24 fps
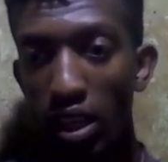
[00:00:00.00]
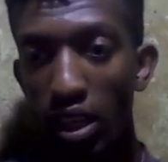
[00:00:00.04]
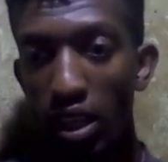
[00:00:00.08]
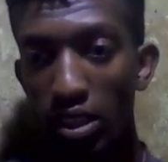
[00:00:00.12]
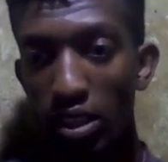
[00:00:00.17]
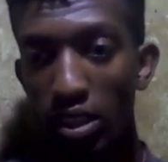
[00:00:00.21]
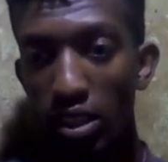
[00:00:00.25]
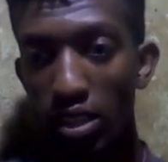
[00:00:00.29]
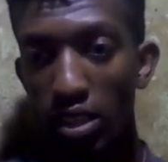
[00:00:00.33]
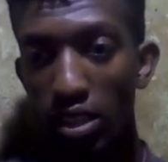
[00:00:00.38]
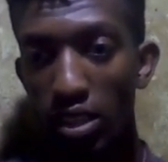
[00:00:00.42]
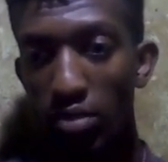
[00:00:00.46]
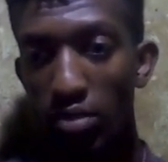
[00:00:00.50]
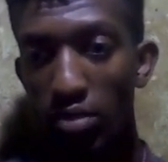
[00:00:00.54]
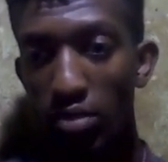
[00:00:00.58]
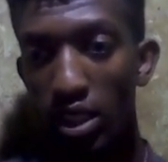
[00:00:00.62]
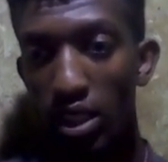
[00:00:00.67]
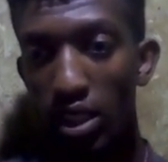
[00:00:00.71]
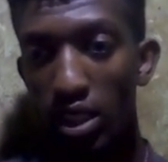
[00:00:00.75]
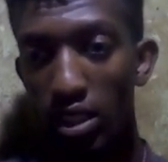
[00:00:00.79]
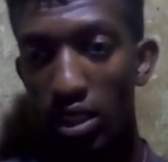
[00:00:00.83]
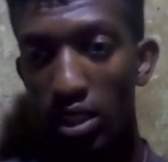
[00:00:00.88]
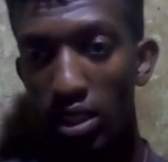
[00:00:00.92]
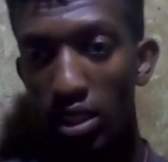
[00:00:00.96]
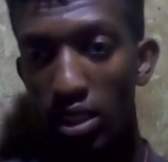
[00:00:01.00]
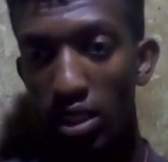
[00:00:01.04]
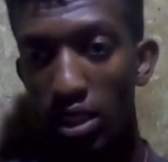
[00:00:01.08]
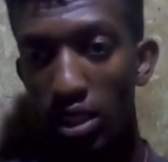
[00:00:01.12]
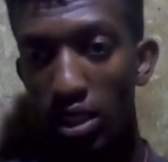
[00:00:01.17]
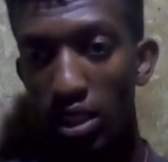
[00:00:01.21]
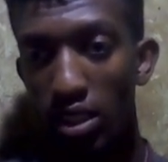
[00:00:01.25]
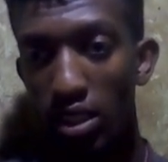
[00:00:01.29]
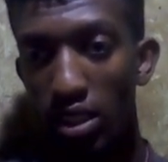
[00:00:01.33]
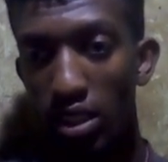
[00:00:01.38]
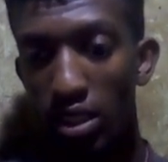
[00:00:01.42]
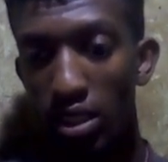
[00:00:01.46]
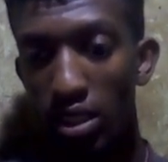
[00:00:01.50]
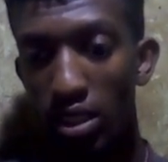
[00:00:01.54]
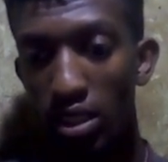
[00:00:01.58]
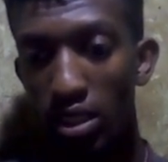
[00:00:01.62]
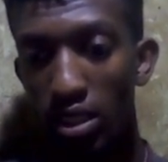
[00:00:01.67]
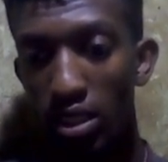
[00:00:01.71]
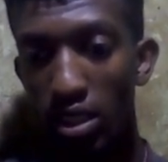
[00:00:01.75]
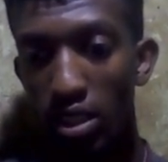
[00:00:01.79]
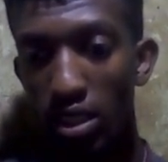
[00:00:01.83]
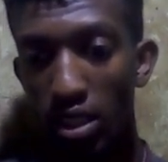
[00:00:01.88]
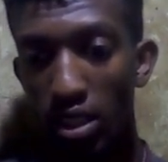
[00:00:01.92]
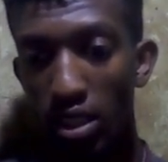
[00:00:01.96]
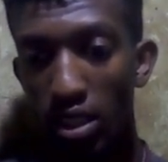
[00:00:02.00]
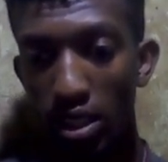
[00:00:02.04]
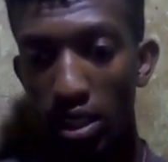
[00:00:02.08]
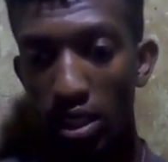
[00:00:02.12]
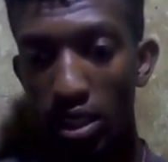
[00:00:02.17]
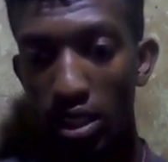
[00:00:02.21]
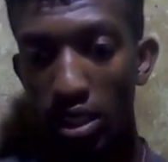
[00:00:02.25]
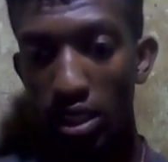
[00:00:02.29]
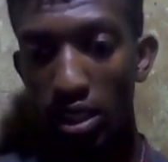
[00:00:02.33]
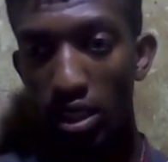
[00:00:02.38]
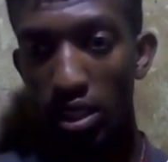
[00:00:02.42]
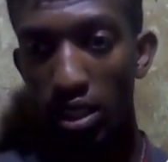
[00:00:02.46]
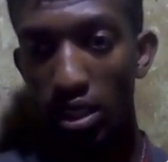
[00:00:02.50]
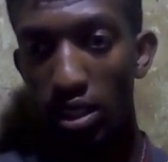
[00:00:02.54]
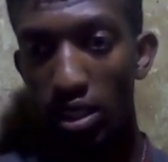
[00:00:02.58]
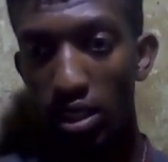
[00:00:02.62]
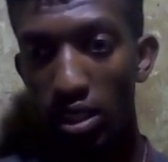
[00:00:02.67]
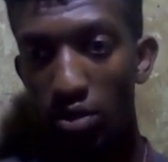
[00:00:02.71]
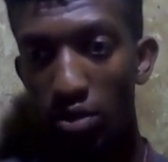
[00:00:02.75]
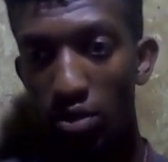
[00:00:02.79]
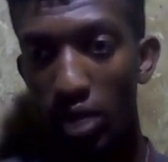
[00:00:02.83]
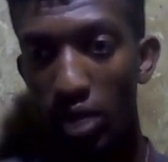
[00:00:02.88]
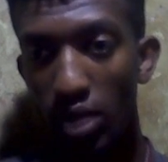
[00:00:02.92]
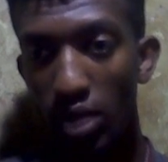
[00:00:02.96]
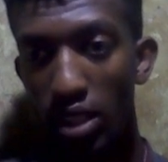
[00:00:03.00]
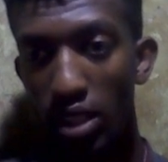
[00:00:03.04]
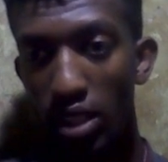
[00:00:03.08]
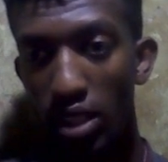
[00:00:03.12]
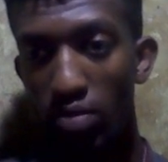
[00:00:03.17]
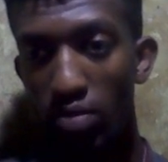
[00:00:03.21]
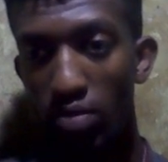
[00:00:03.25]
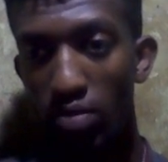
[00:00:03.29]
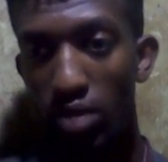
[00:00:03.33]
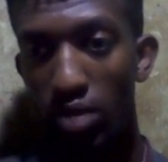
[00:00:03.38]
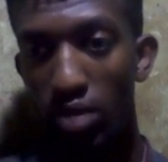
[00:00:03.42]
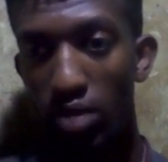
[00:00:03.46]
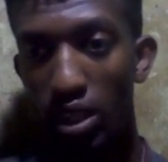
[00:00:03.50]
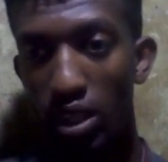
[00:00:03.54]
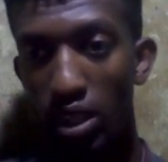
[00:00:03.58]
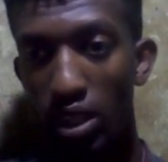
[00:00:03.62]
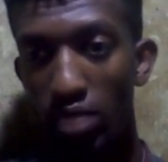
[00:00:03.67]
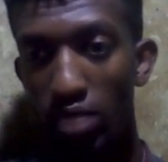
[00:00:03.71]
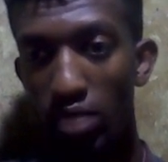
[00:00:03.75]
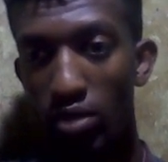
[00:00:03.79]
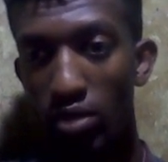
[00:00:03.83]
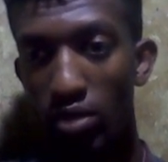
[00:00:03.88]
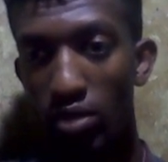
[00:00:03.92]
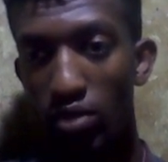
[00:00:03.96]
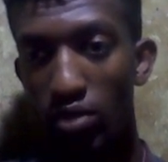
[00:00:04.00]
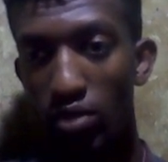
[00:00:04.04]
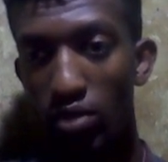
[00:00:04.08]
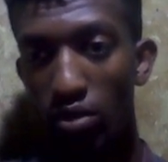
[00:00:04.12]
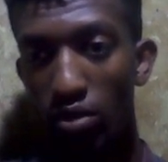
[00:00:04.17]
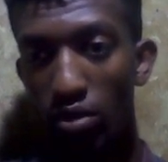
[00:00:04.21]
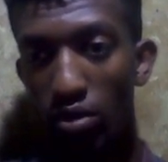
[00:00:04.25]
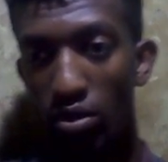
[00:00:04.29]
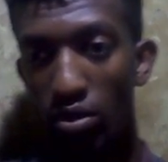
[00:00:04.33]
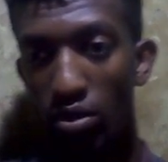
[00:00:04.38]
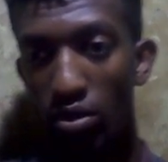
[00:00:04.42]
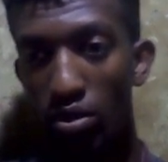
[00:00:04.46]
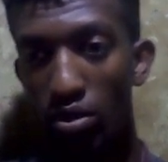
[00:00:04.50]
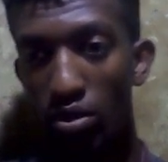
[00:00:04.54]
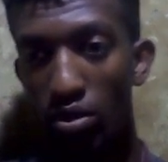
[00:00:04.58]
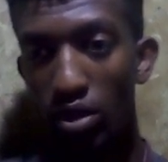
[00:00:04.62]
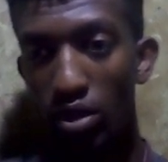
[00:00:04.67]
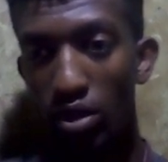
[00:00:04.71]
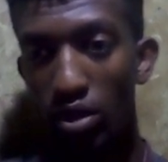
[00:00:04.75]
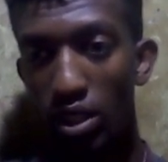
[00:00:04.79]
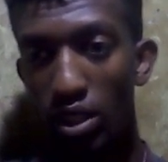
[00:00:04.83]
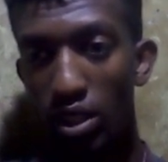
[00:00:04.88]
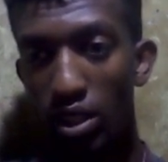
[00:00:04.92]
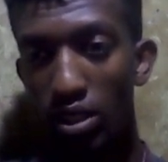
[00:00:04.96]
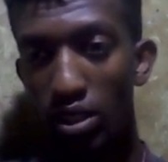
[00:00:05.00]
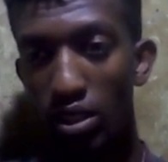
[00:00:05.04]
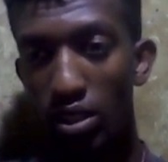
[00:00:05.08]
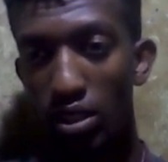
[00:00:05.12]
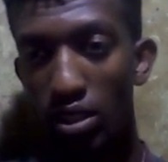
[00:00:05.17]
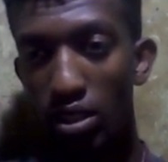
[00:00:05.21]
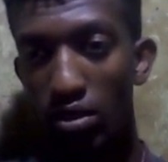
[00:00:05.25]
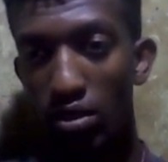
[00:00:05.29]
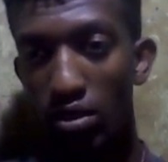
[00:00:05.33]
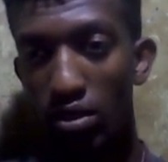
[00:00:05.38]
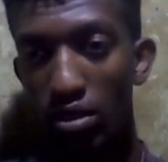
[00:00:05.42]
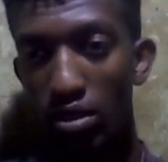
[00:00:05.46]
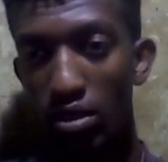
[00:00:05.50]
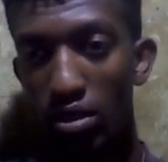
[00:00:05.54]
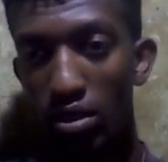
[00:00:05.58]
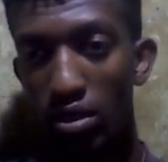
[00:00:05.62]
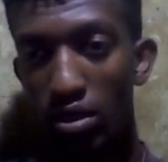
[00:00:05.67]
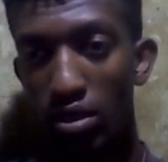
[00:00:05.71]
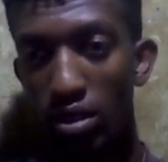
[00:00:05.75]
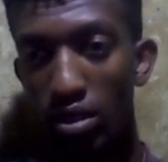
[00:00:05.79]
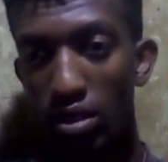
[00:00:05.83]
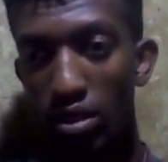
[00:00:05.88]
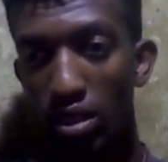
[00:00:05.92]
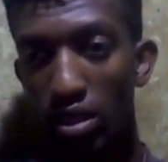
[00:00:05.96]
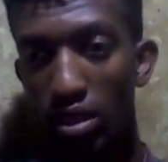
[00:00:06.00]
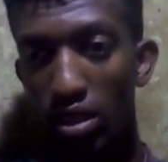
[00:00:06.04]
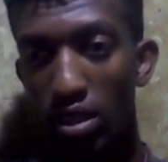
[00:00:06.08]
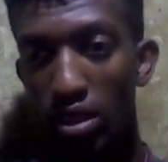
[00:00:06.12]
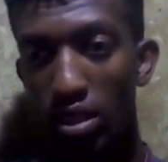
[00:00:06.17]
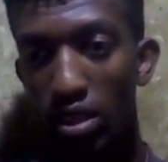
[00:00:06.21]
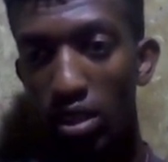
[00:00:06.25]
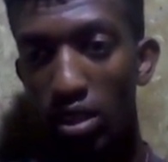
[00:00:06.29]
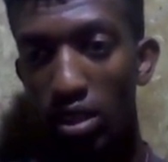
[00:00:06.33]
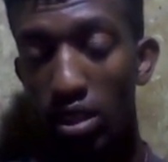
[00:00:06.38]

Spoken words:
Let's back right there, and we had a black box for gold riser, as you can see it.